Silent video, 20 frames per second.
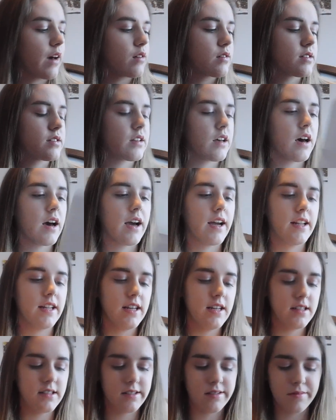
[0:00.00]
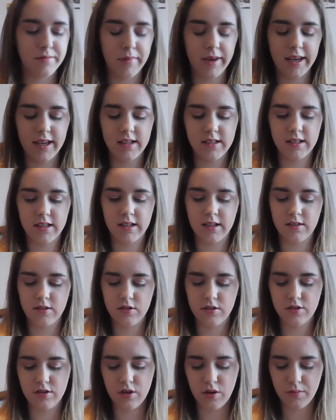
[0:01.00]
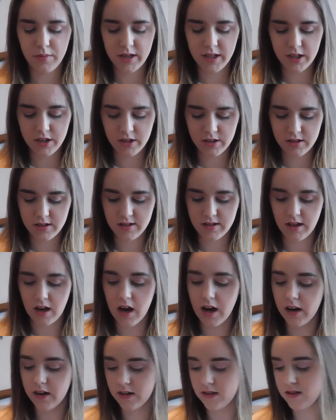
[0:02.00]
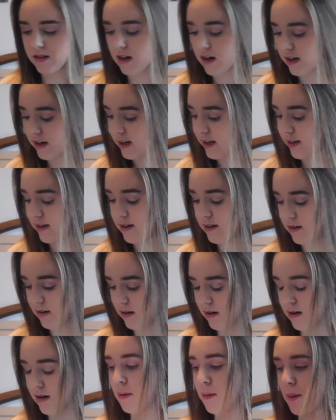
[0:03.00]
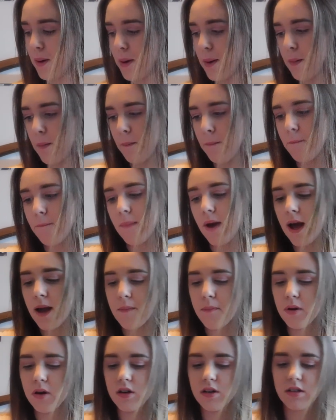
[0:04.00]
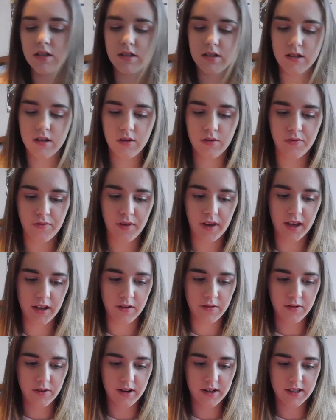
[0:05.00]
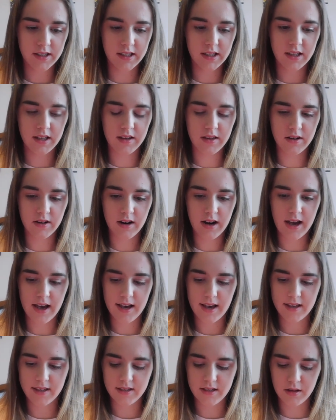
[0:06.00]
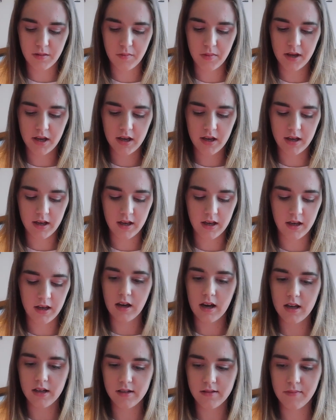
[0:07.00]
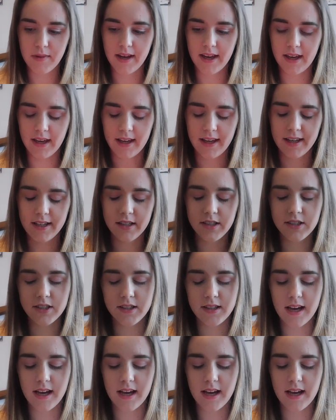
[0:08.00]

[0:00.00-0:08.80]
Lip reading: Outside. It's amazing. There's so many good songs on it. My personal favorite either has to be Guys My Age.